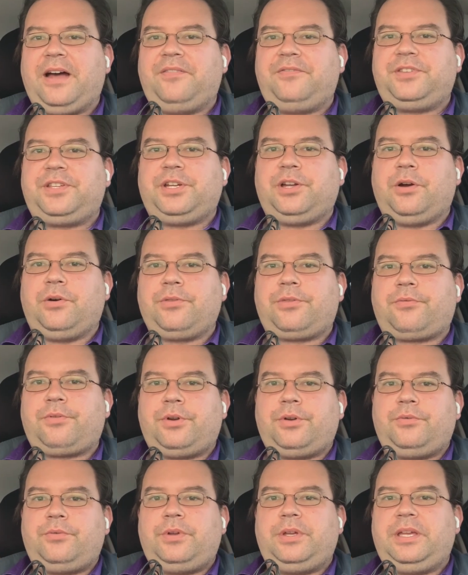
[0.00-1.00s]
go
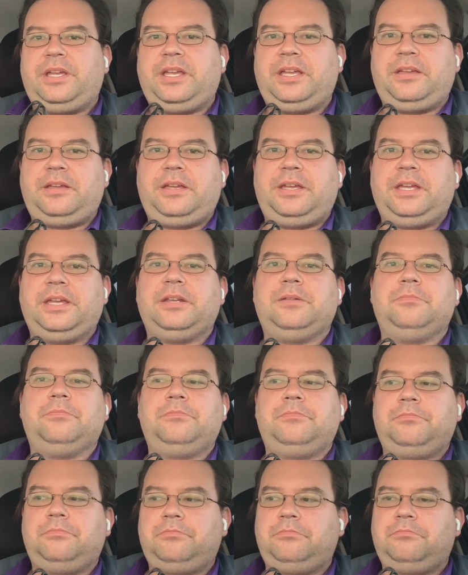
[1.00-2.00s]
through in
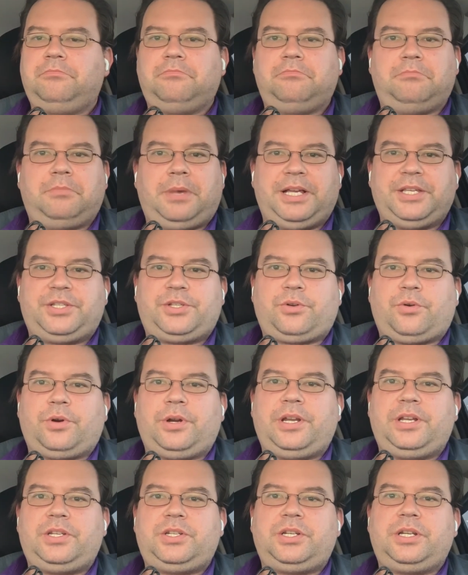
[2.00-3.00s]
my
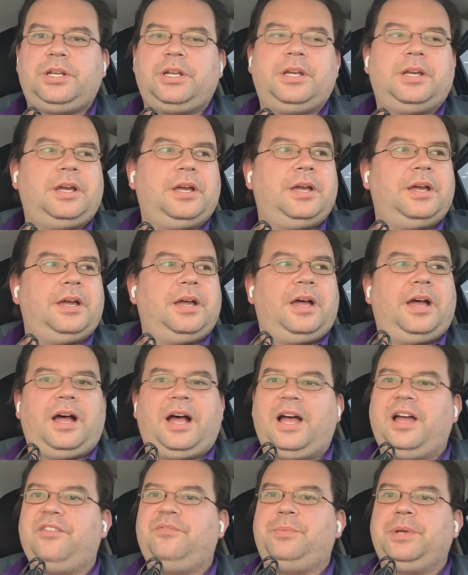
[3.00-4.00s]
storage.
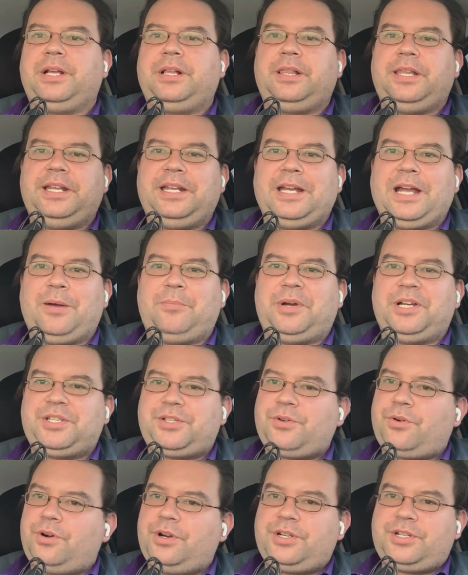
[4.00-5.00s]
I've been cleaning out my
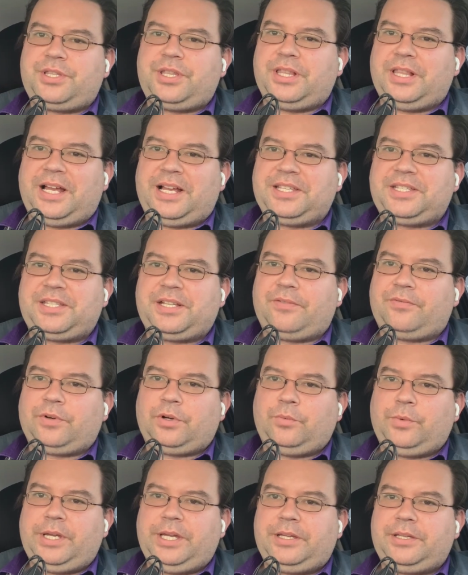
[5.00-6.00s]
storage the last several
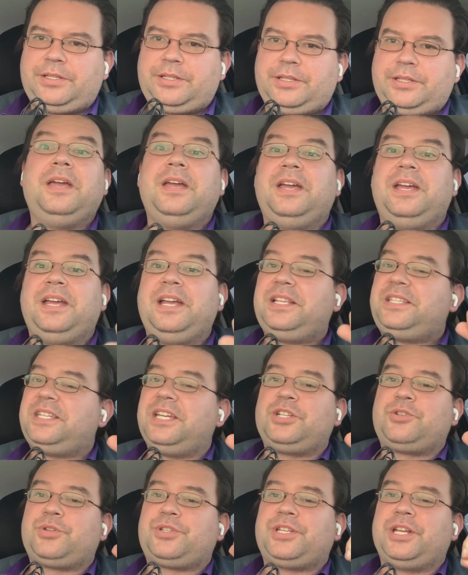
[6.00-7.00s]
weeks. It's
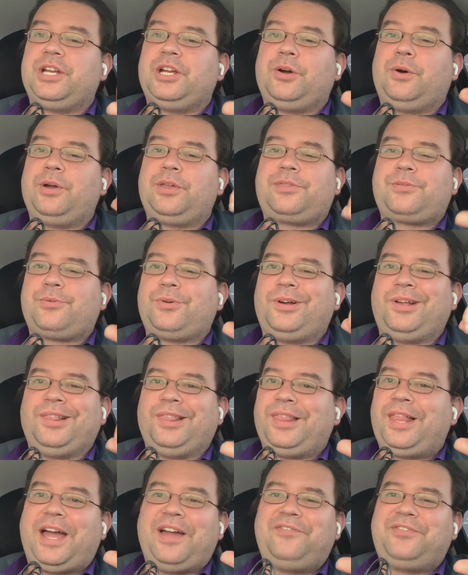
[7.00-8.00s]
interesting going through a
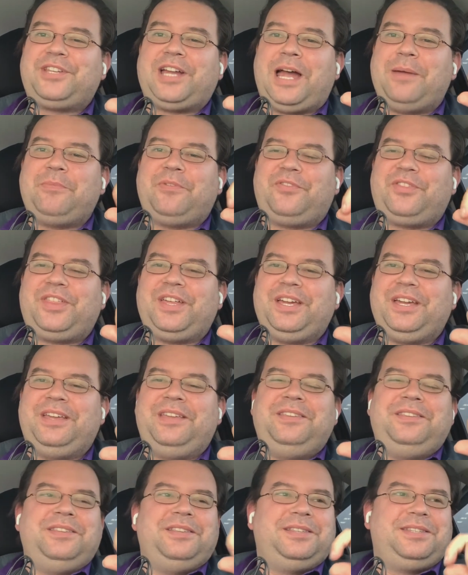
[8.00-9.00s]
lifetime of
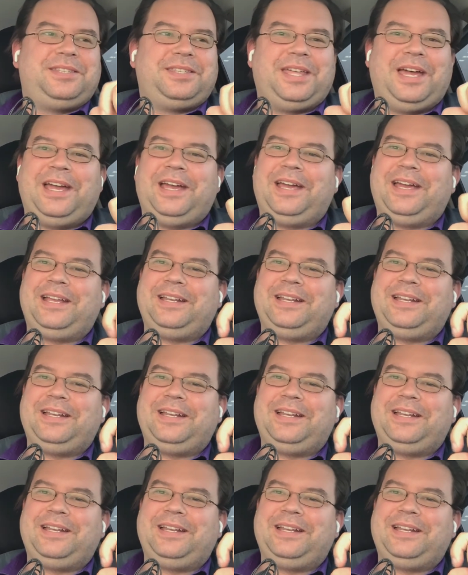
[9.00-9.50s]
things that